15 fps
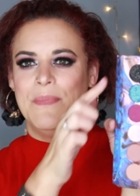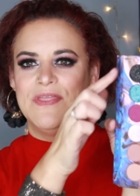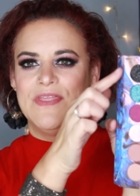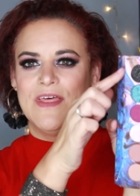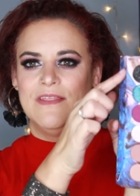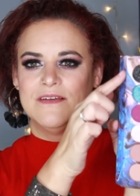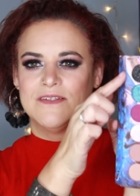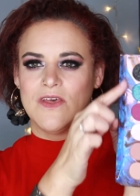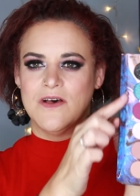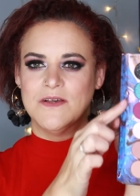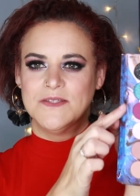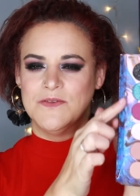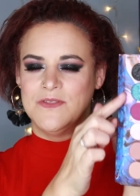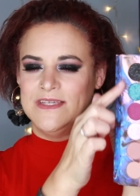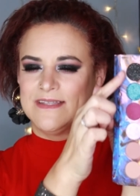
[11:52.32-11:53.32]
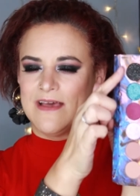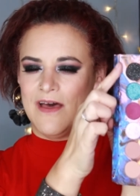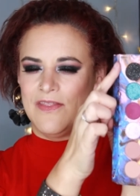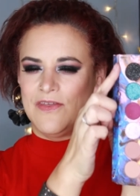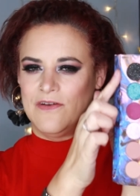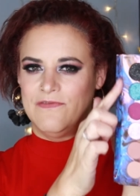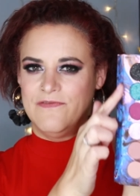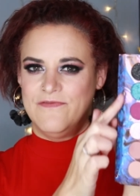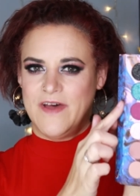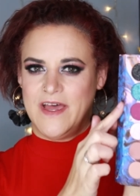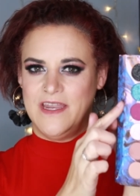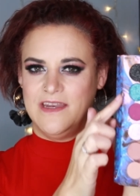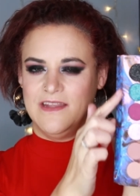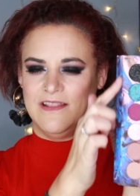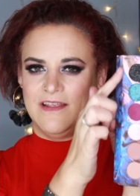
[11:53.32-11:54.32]
But then there's also these other
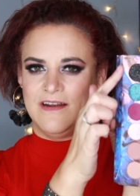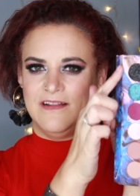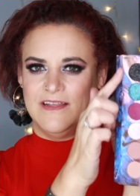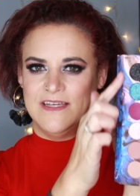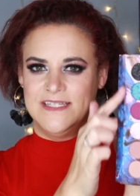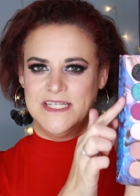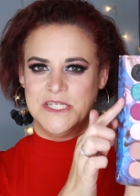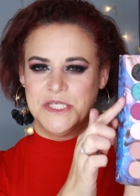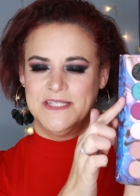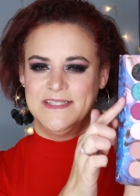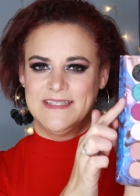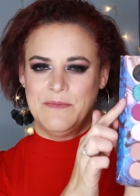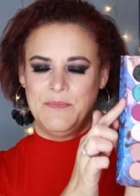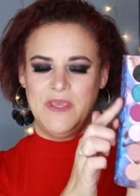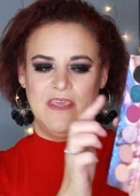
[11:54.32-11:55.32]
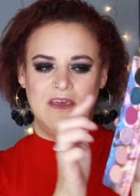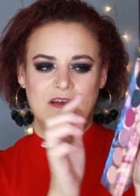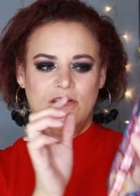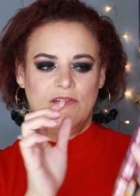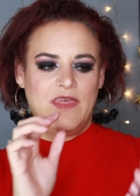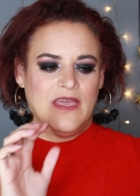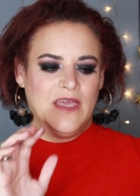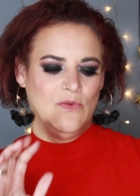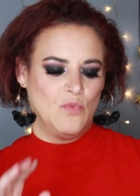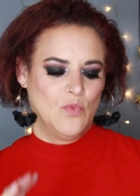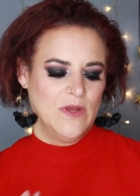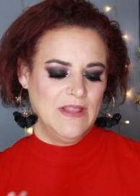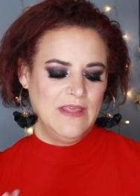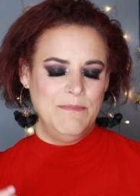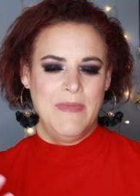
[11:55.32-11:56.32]
fun little additions up here that can
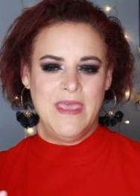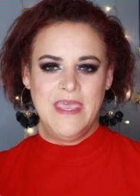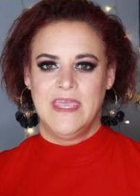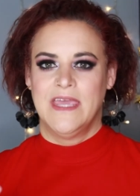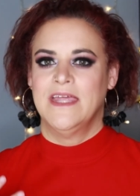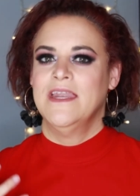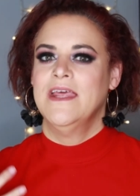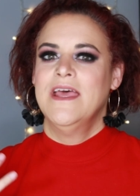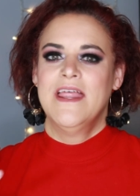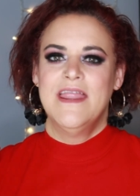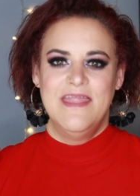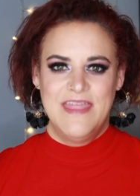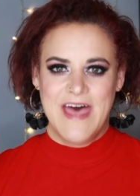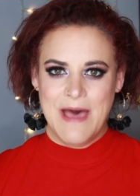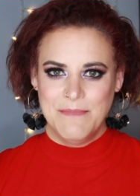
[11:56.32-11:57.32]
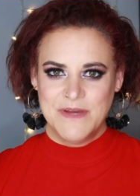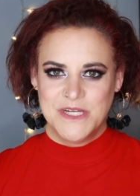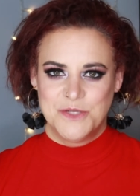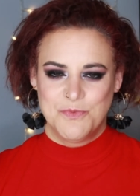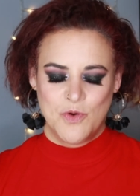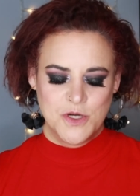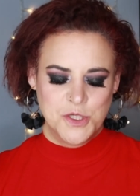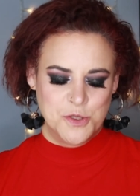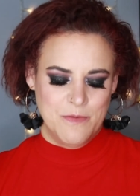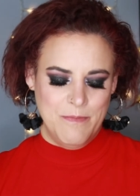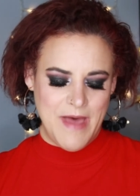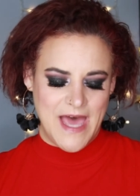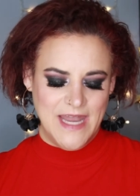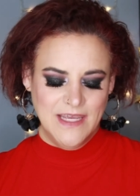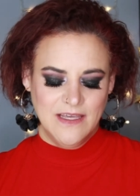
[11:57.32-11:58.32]
really make it that much more
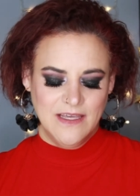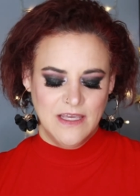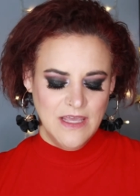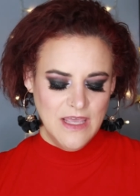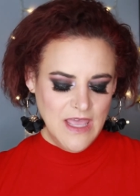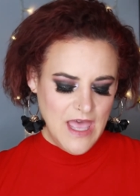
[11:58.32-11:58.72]
dramatic.